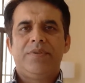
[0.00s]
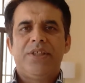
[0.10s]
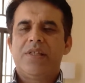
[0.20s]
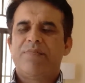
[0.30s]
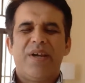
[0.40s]

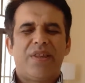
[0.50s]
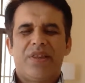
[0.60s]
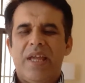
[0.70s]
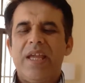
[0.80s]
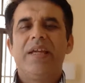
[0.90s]
just by
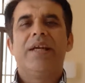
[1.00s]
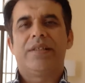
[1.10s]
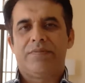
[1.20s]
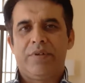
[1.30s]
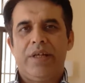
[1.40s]
saying
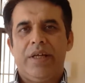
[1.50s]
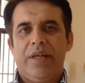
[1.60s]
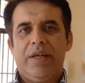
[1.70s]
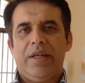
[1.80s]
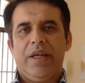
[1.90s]

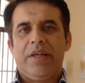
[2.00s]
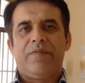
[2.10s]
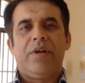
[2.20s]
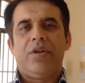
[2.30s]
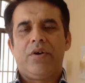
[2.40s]

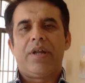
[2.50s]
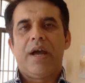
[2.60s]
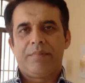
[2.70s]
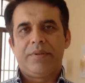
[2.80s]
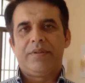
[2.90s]
it will not
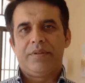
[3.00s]
happen